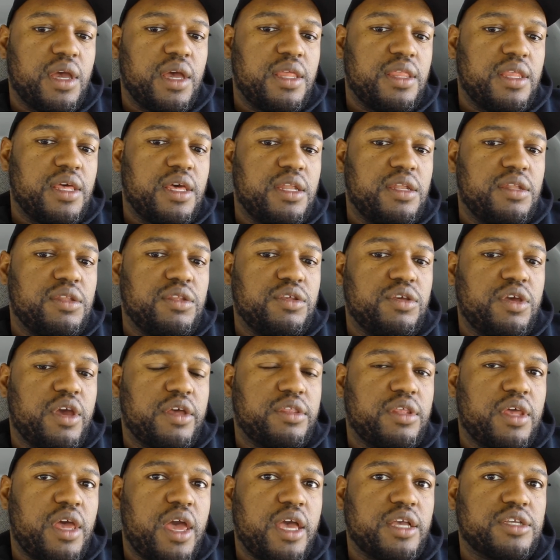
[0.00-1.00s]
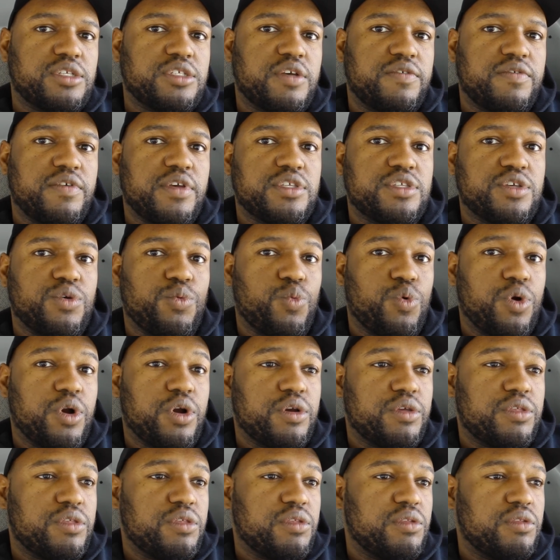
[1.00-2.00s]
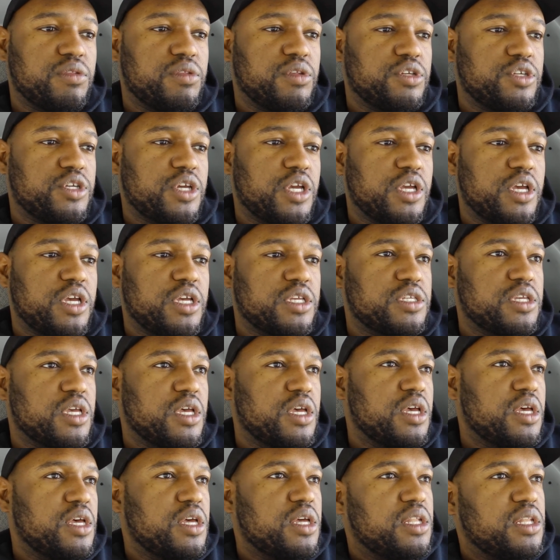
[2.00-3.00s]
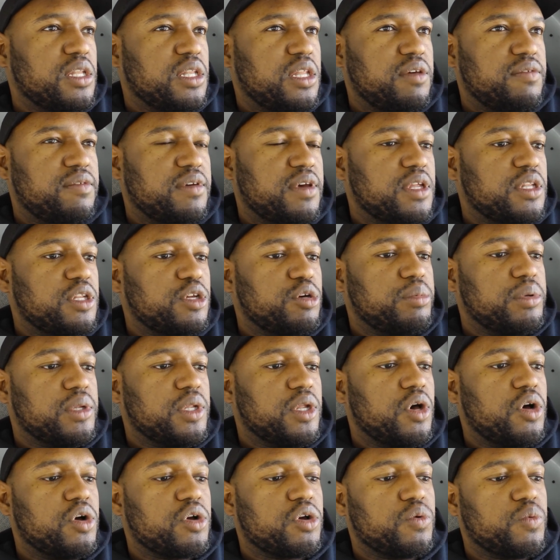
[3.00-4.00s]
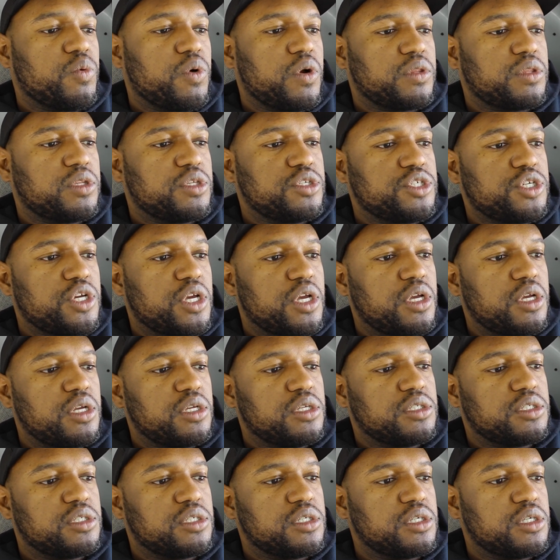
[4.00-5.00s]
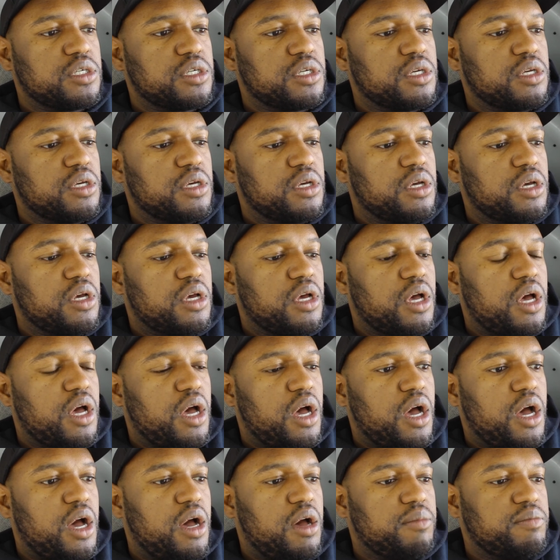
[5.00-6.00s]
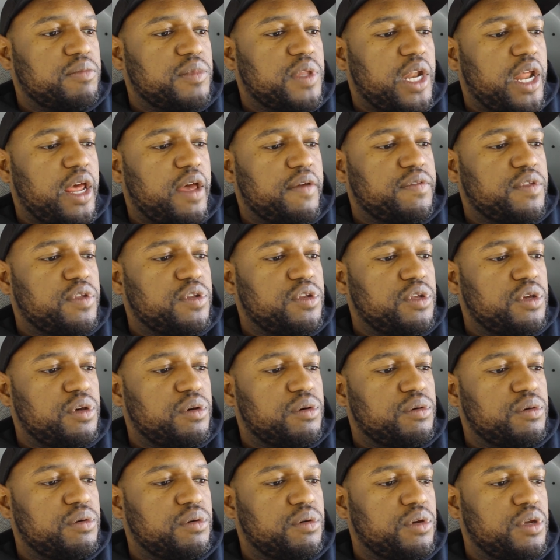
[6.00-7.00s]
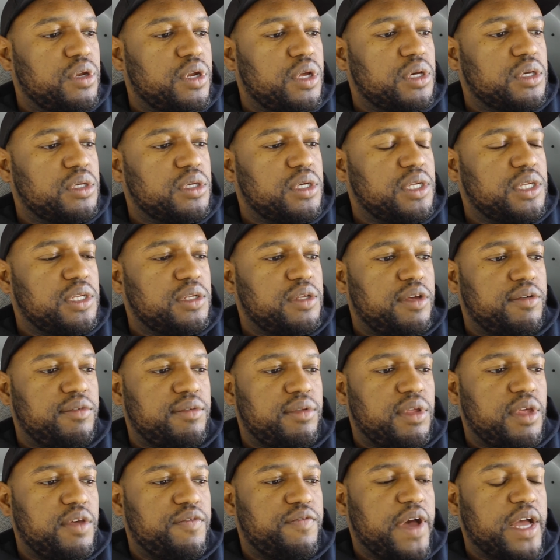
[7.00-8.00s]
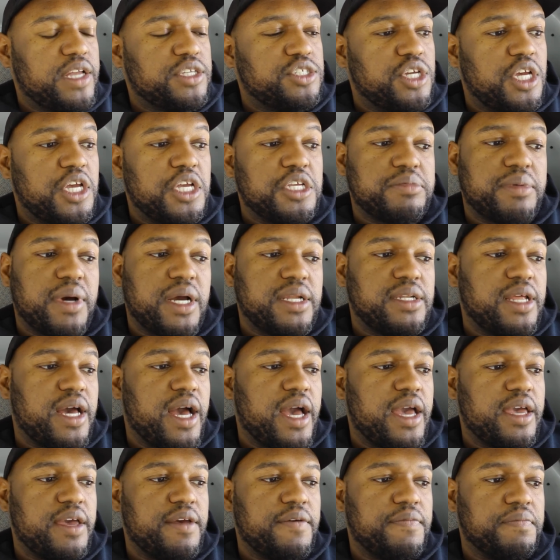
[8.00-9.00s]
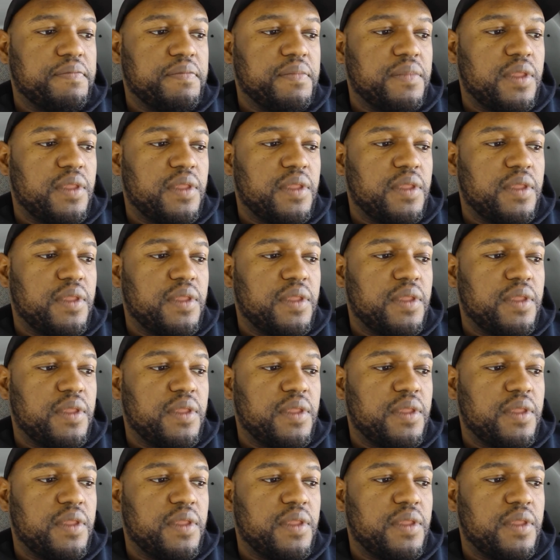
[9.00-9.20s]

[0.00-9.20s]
And then you have to ask yourself, is it worth the change? Is living a little bit longer worth the change that I have to do? You know, if I change my diet,